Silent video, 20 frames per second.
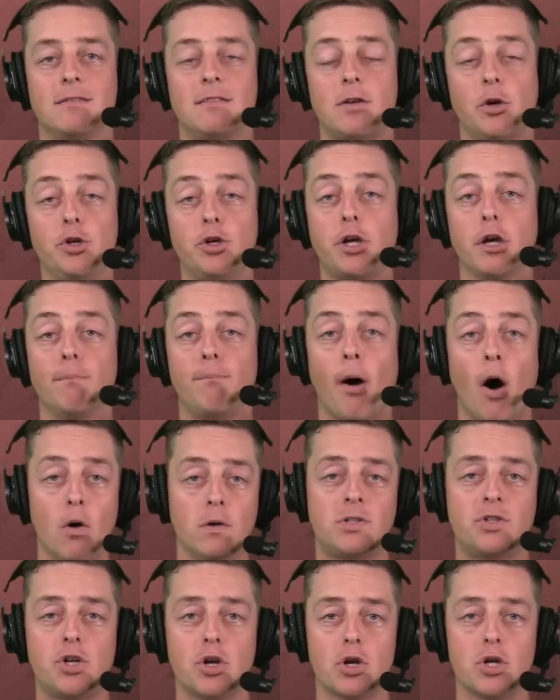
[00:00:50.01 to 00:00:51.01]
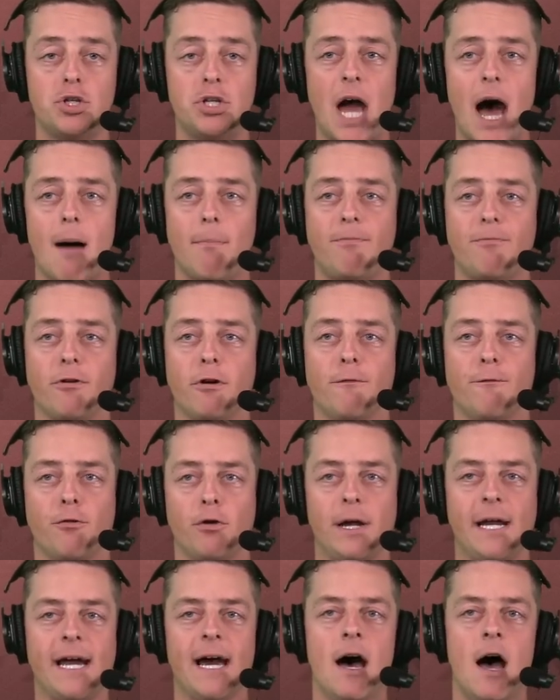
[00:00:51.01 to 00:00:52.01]
So you can post your job for
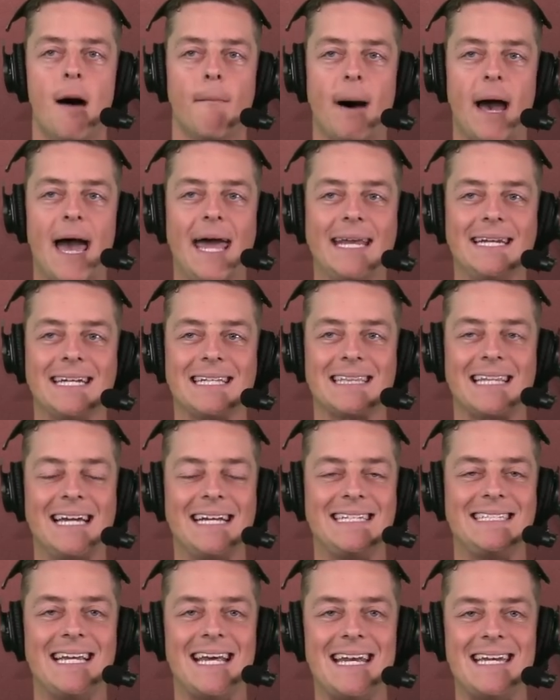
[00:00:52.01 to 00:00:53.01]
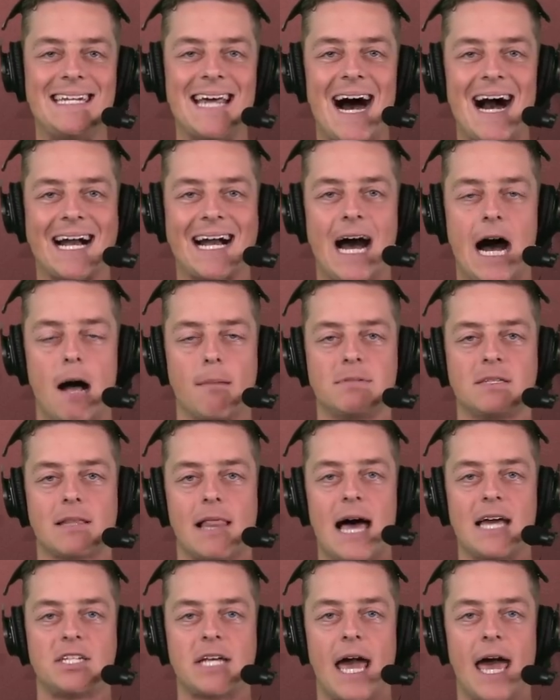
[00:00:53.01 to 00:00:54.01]
free by heading to
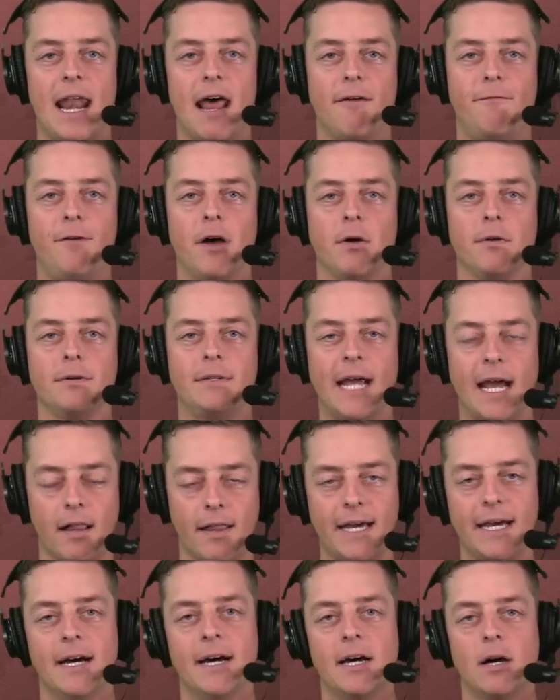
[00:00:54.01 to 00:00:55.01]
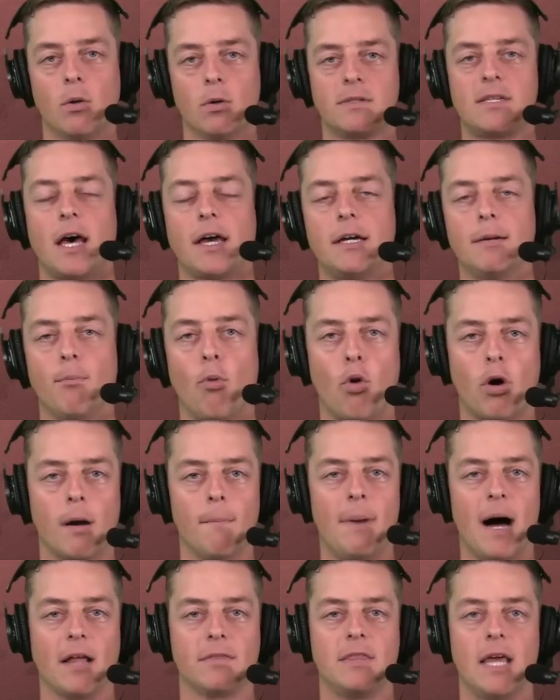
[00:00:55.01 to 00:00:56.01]
linkedin.com/NFL Daily. We'll tell you more
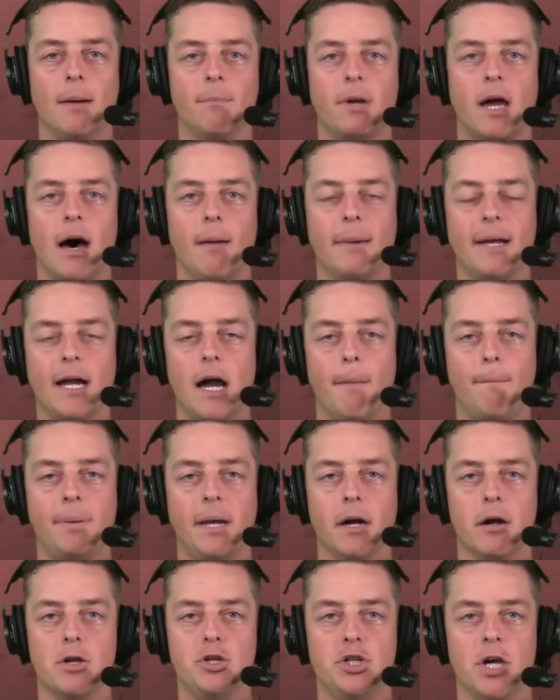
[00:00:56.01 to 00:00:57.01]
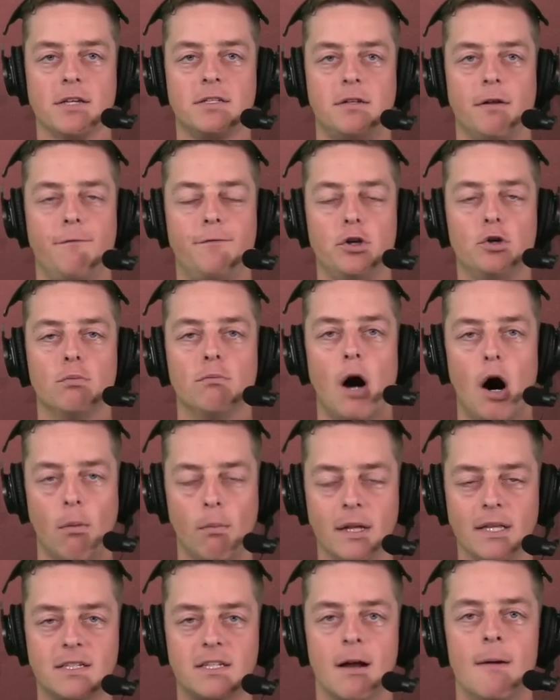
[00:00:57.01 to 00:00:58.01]
about them coming up here in just a few
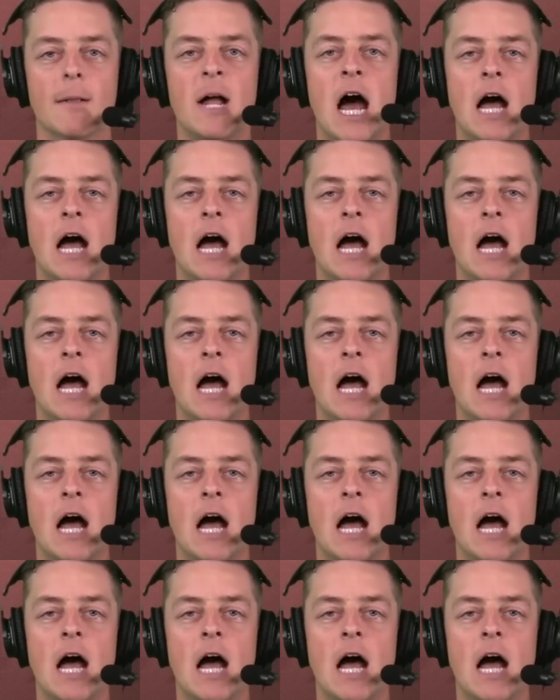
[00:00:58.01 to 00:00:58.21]
moments.